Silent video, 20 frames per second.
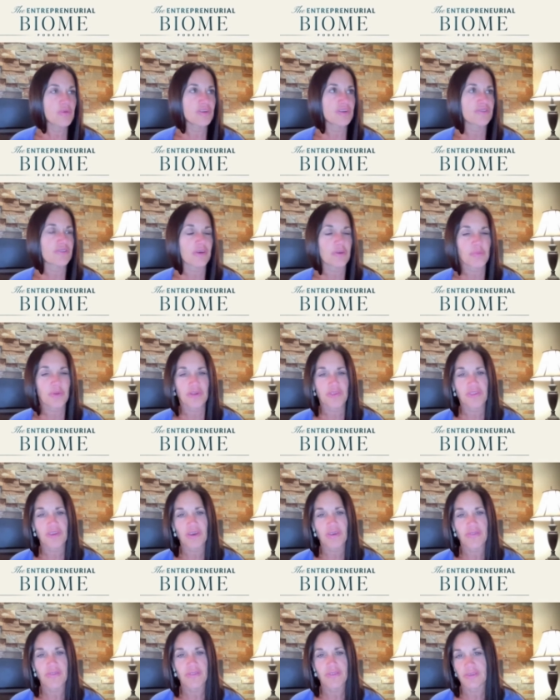We develop
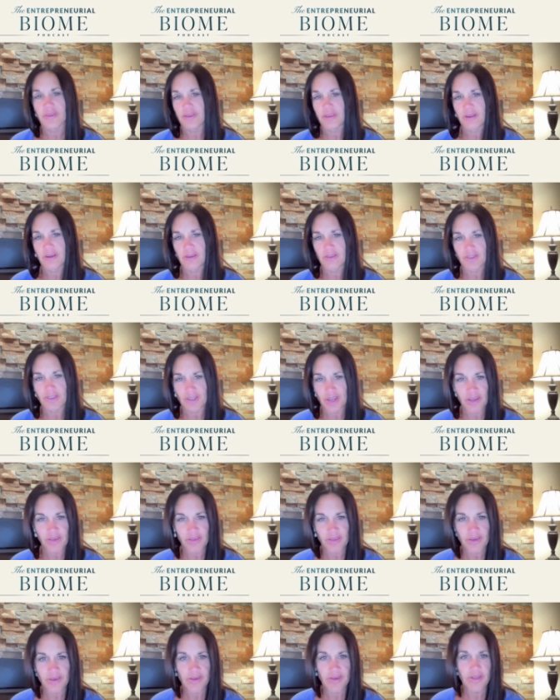ourselves in our
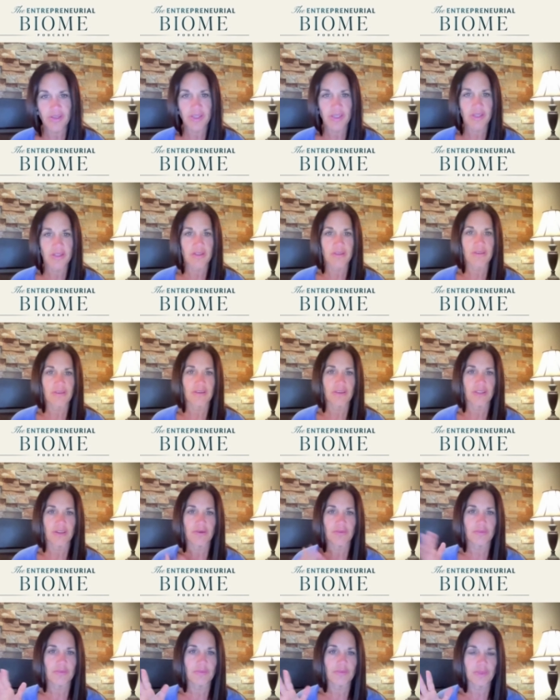childhood and, you
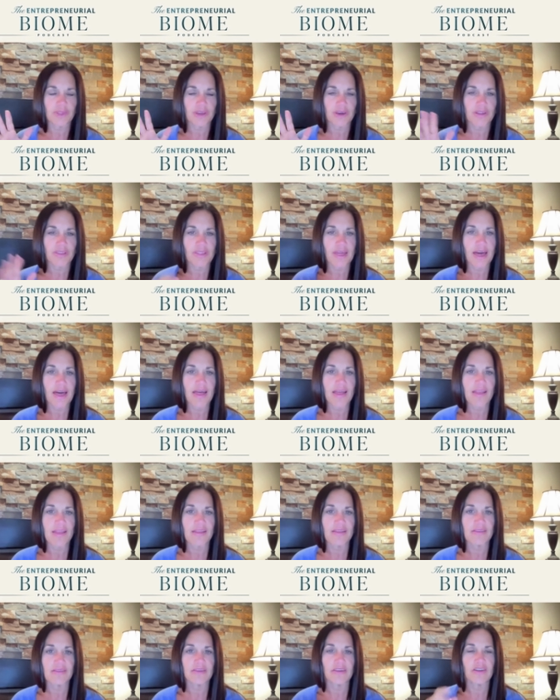know, beyond that,
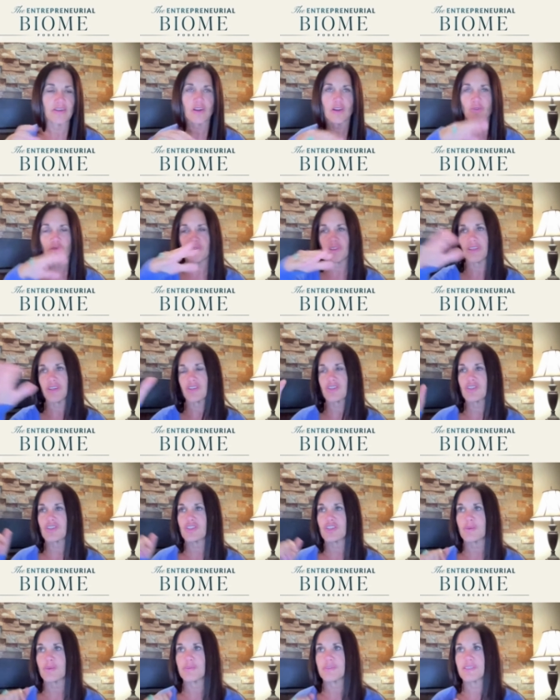and in our
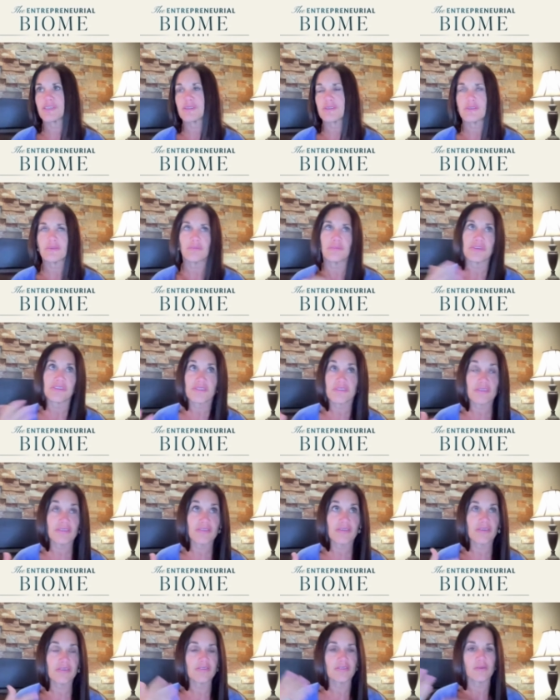relationships and
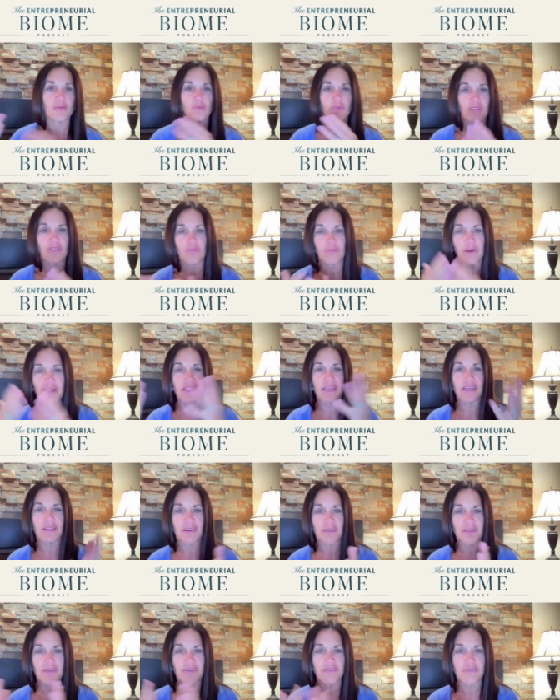businesses and with money
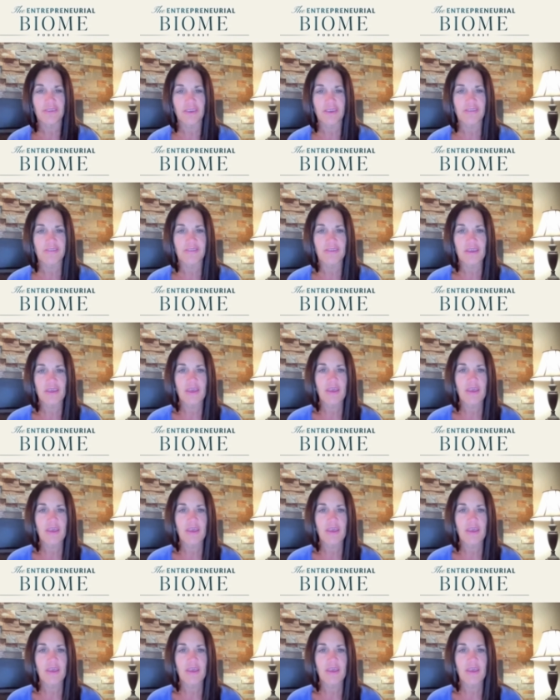and all these things.